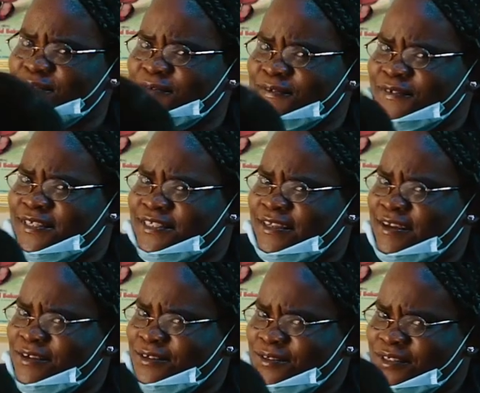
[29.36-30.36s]
What are
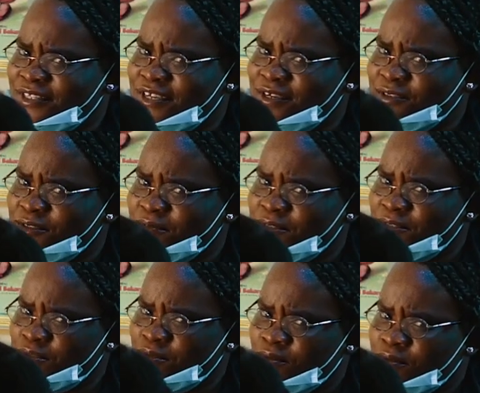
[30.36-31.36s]
you doing here? You should be in
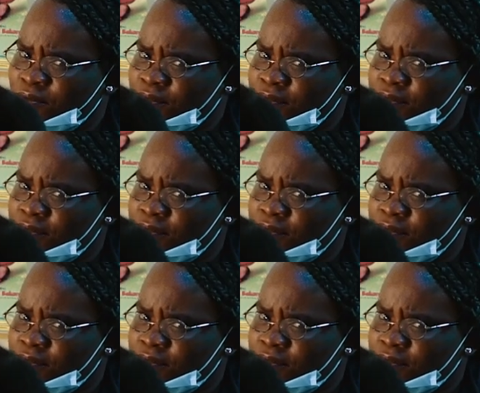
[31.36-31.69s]
school.